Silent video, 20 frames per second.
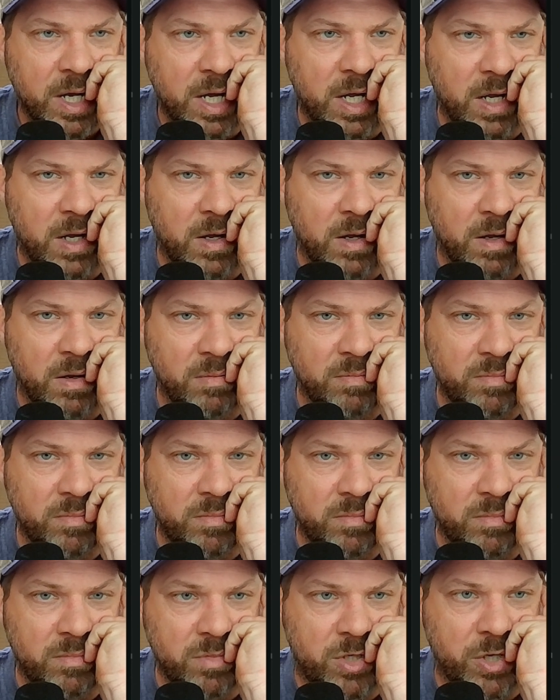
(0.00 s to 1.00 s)
2
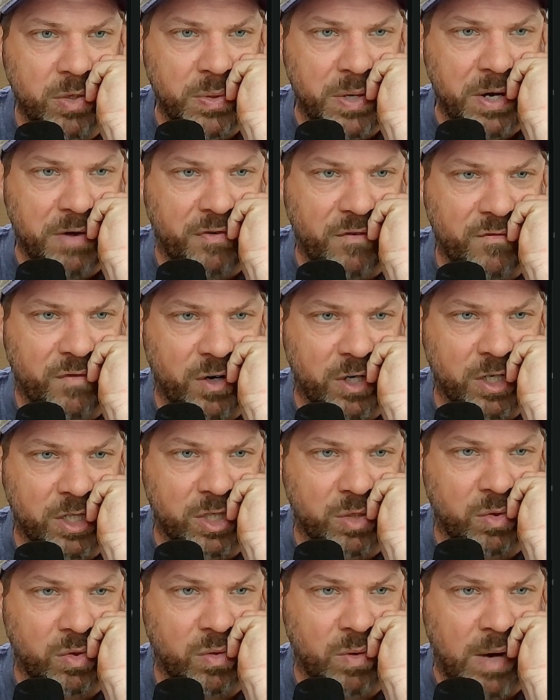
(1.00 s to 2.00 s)
different
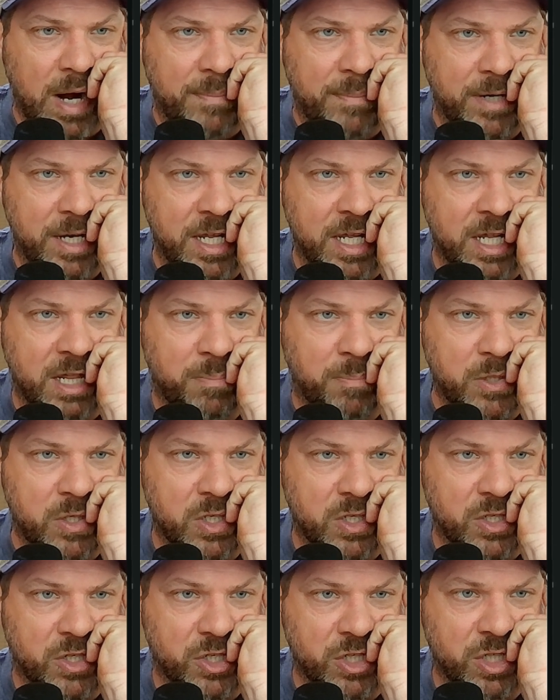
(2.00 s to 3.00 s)
virtual wrapped ETH
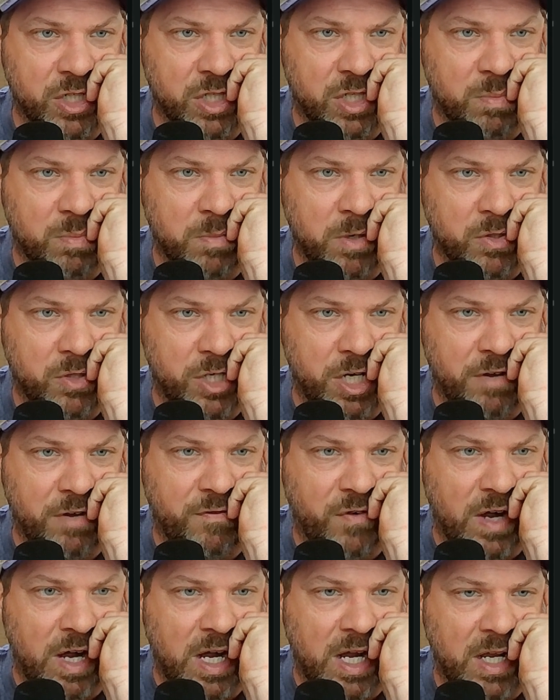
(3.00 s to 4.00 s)
positions,
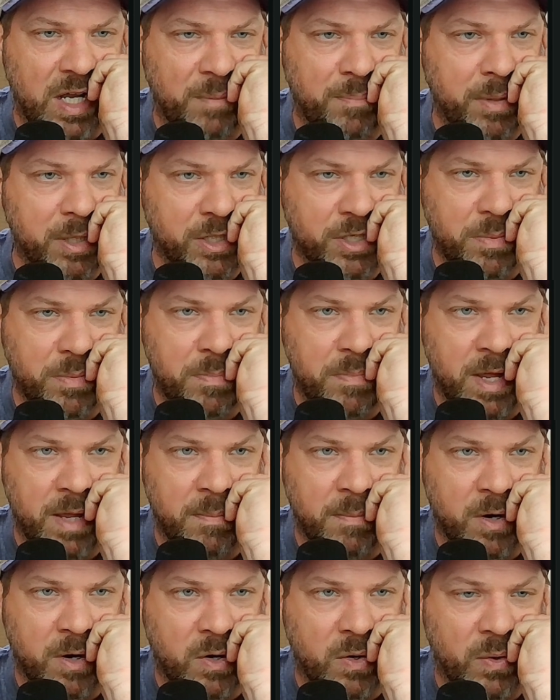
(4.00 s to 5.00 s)
Mochi file, a bunch of
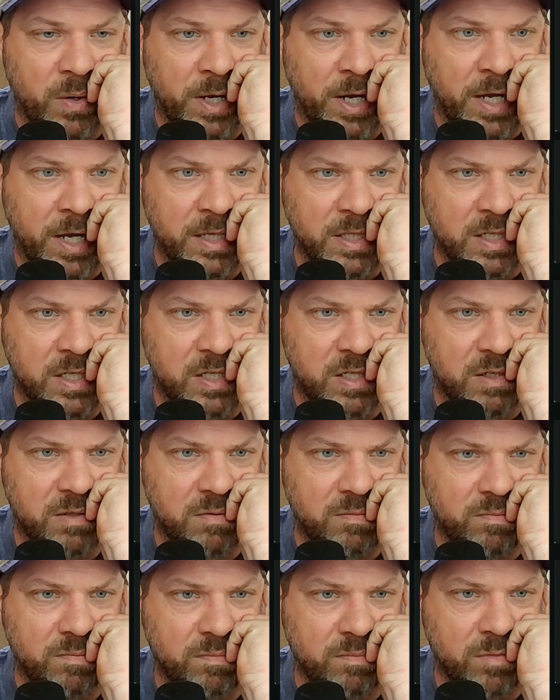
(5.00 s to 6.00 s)
meme
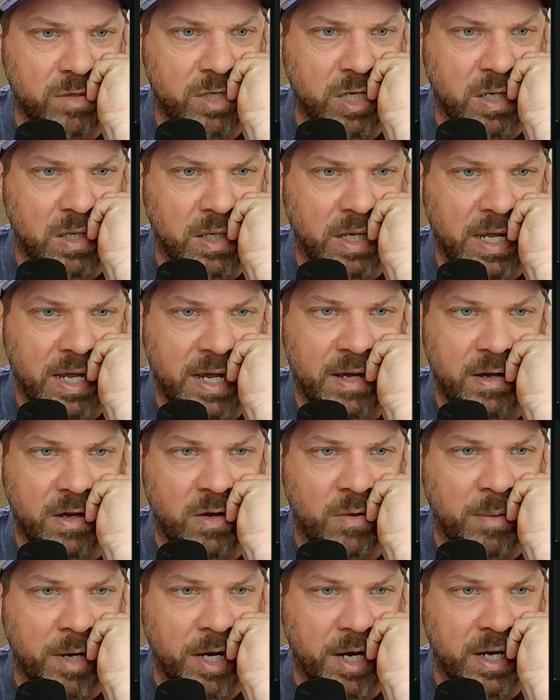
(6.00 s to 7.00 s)
coins. Yeah,
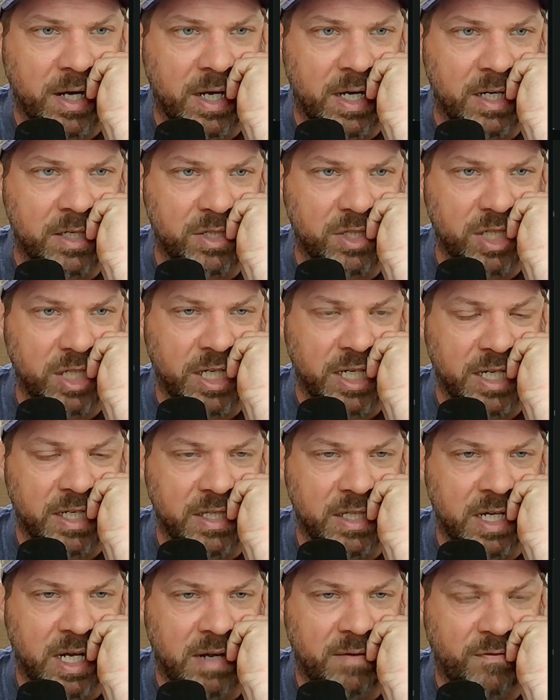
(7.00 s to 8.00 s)
oh my gosh.
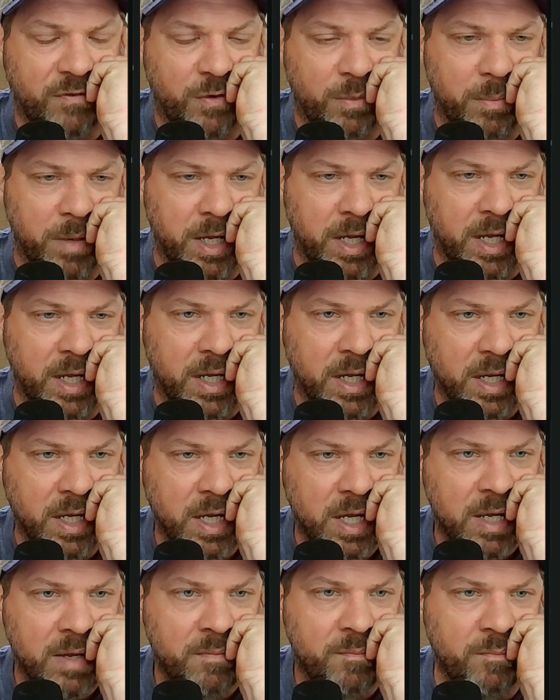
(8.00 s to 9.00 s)
Yeah, not for me.
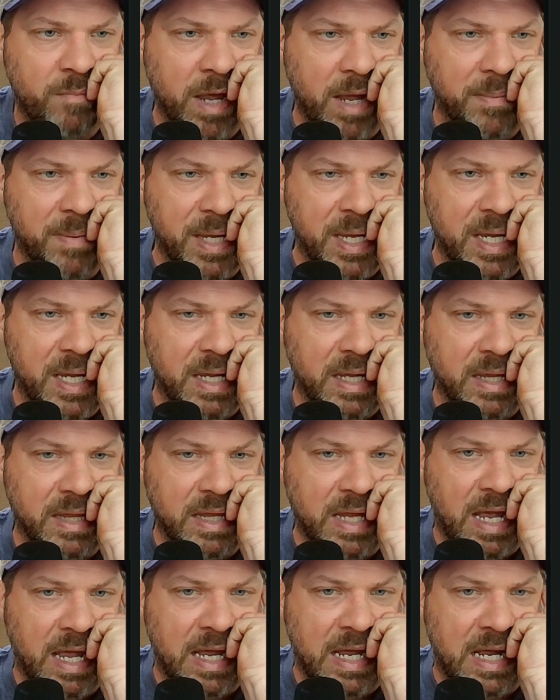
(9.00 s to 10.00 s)
Maybe
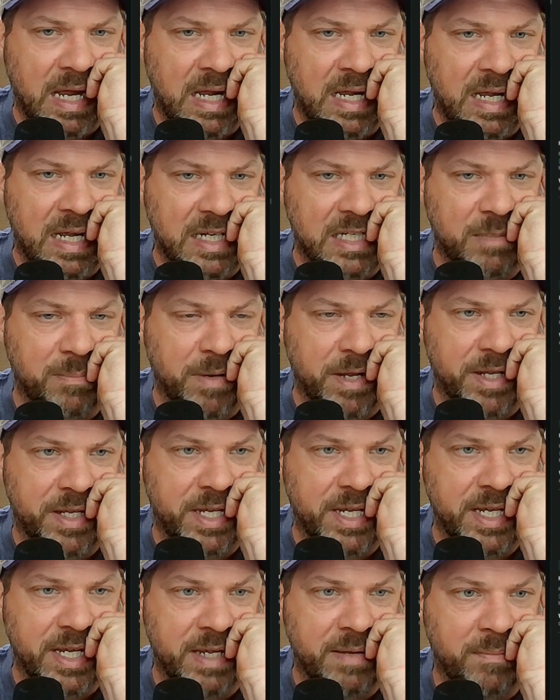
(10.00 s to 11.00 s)

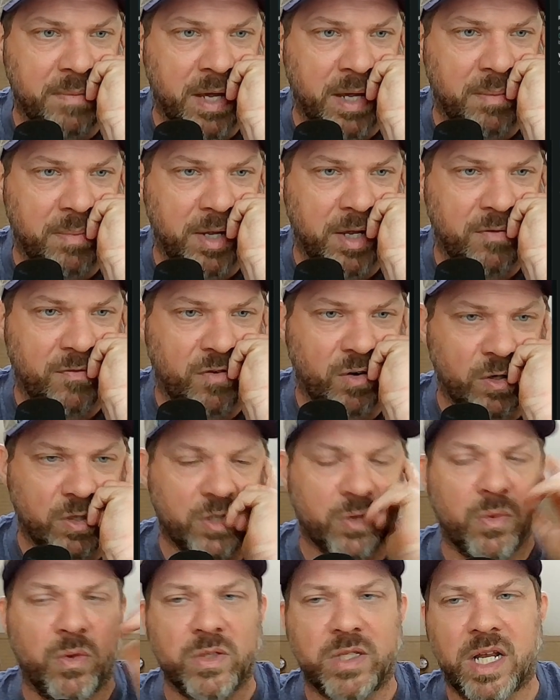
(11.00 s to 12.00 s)
AIXBT, maybe
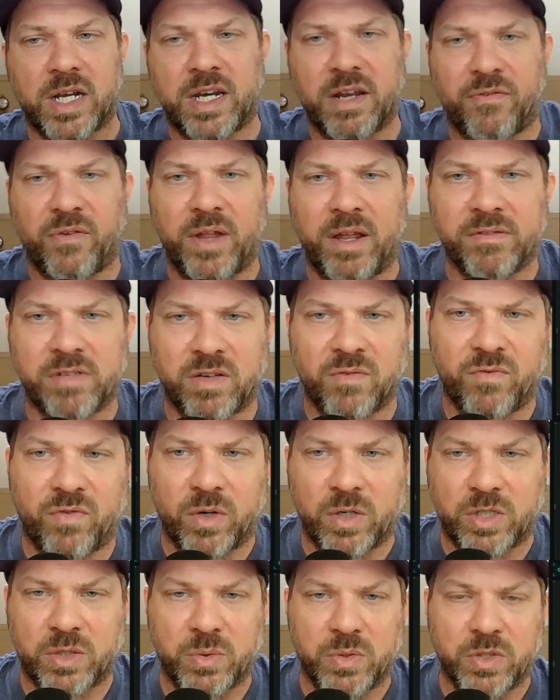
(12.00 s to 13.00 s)
virtuals. I definitely have some
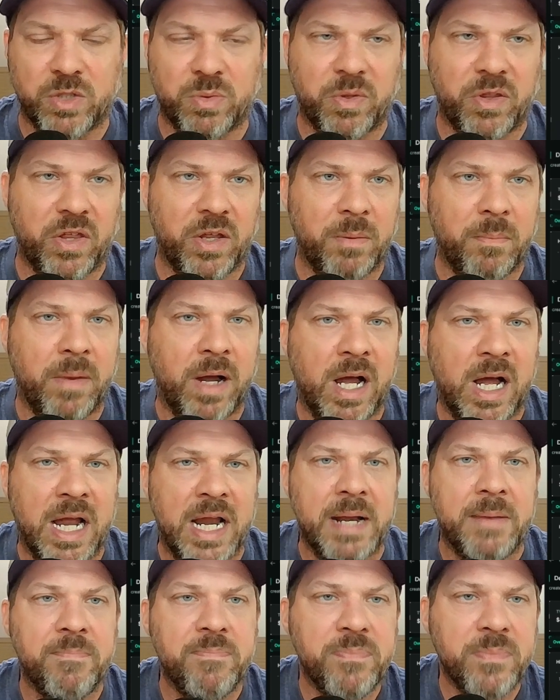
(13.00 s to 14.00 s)
virtuals within
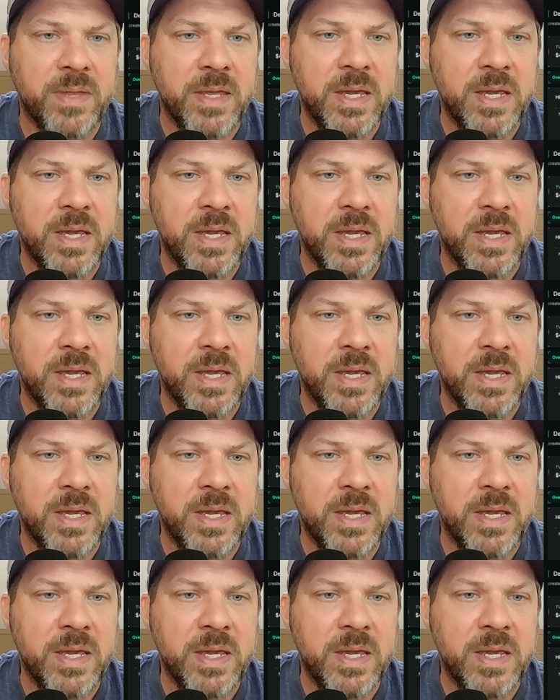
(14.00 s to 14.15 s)
mine.